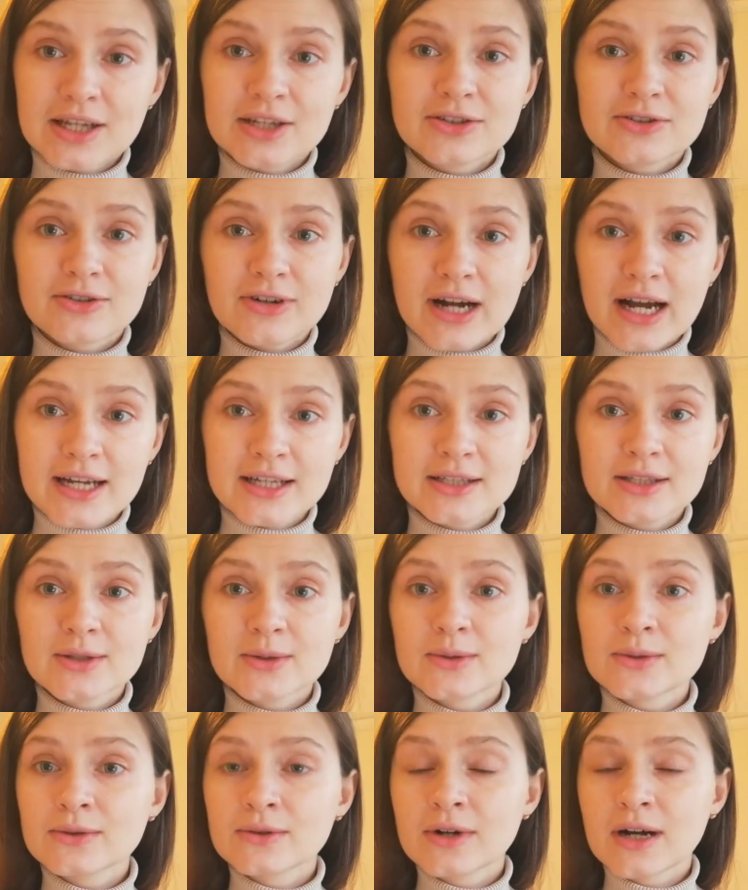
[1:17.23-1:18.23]
try
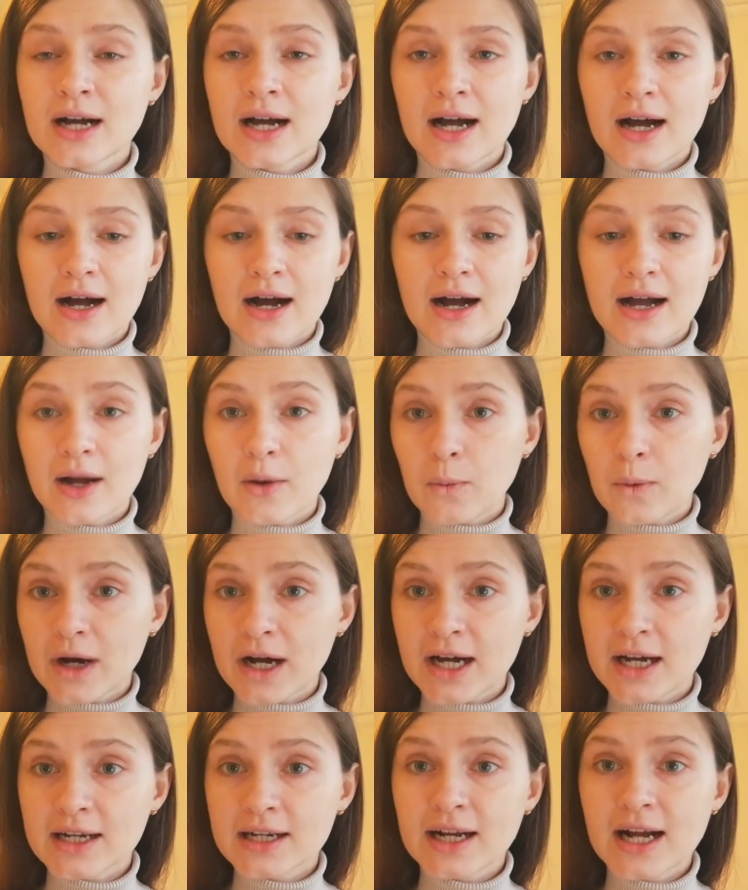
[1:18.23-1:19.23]
to
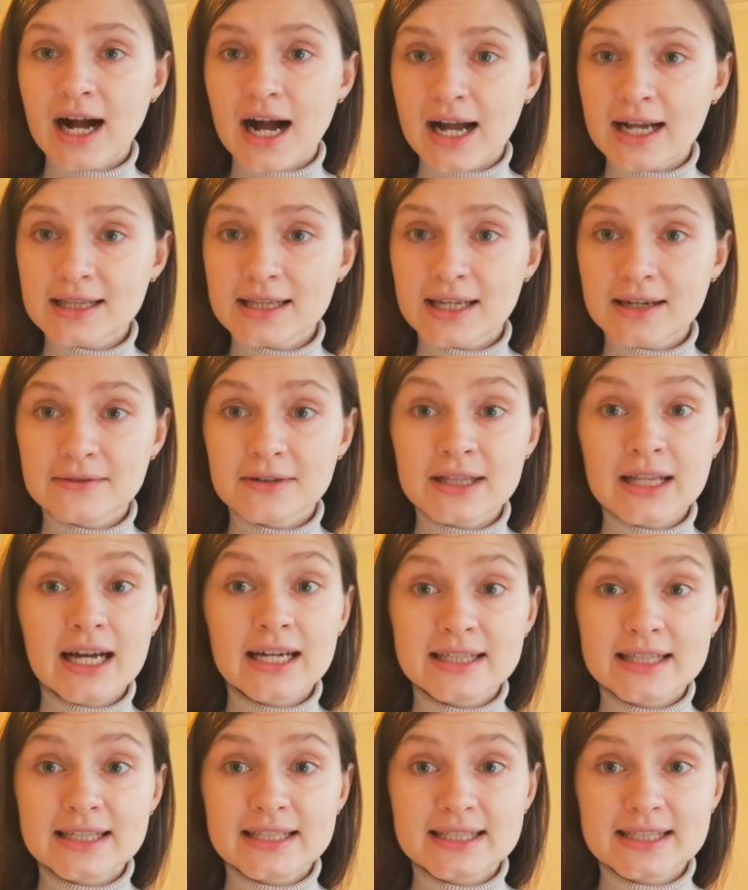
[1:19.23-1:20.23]
acquire high-level
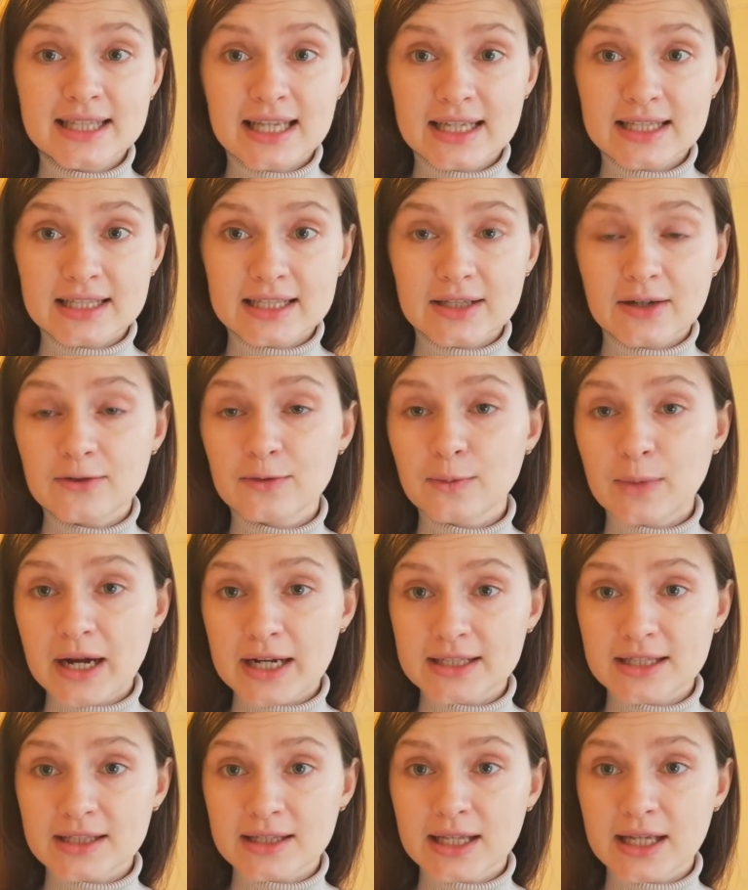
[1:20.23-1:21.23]
understanding of
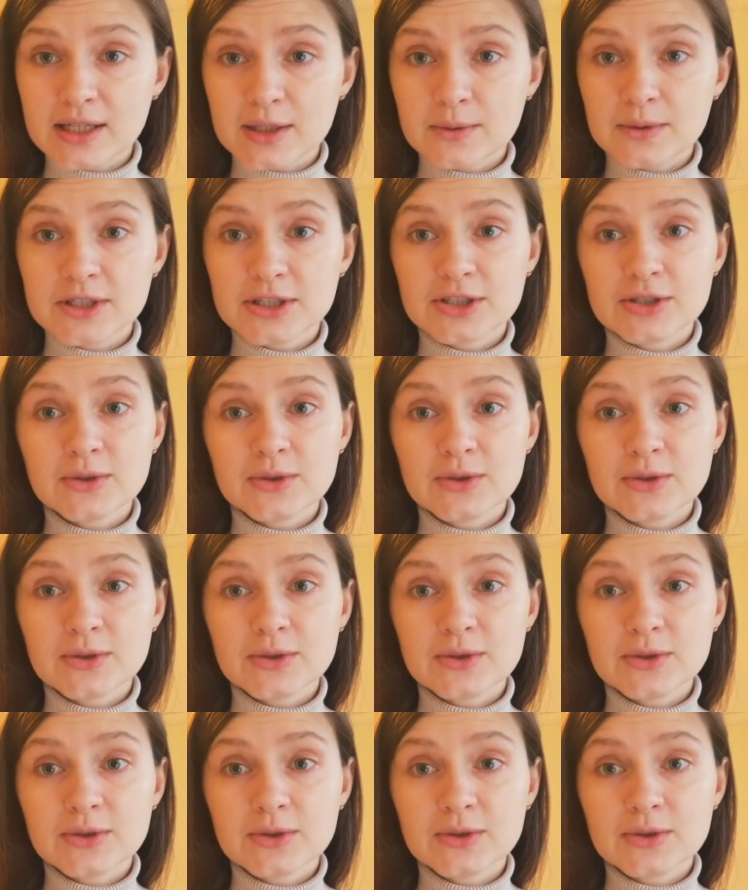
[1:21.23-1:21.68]
Python language.